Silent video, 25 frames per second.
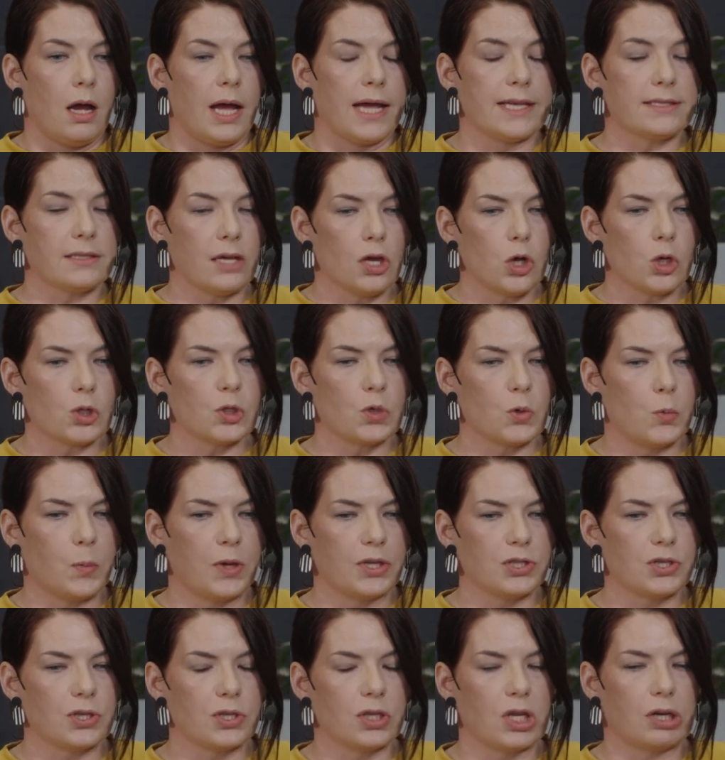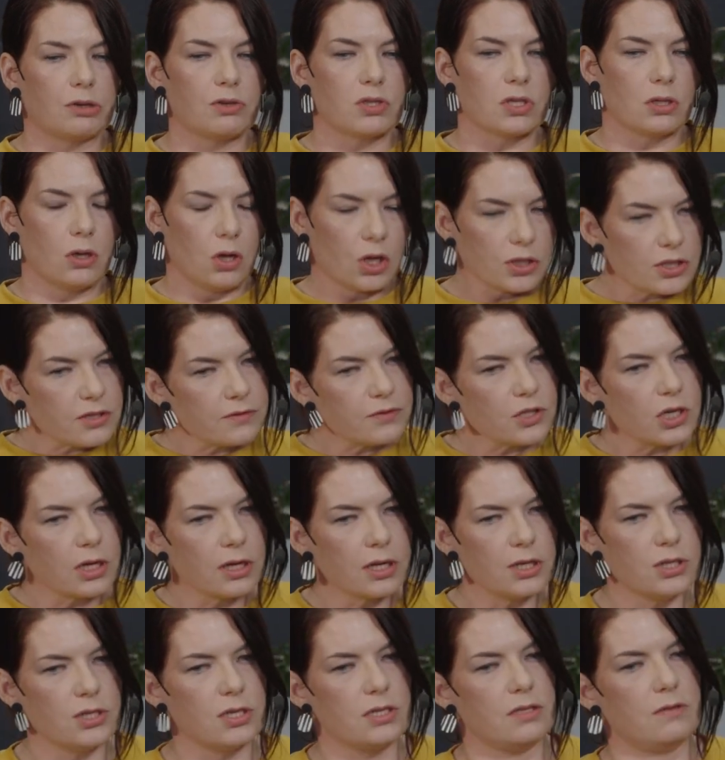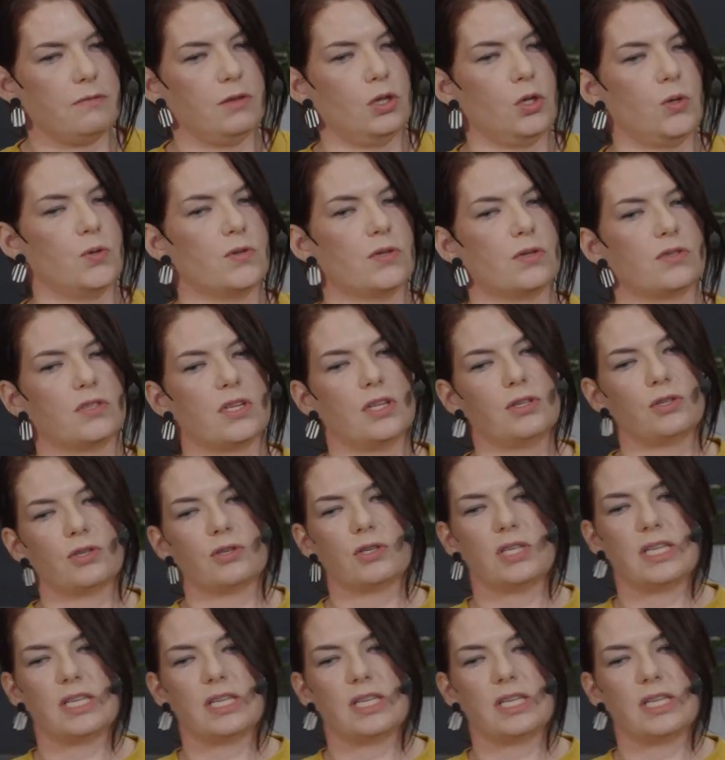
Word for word: As I also mentioned, there is a lots of challenges with user-centered